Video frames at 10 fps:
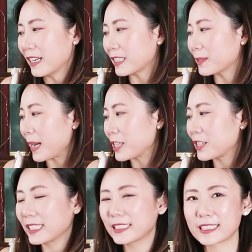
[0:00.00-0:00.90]

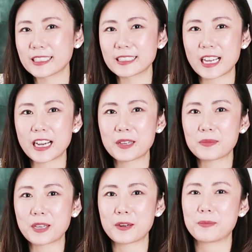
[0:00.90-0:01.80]
especially since I
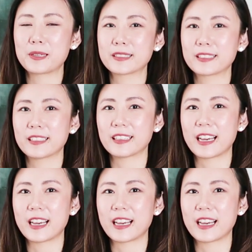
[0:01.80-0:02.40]
am not a person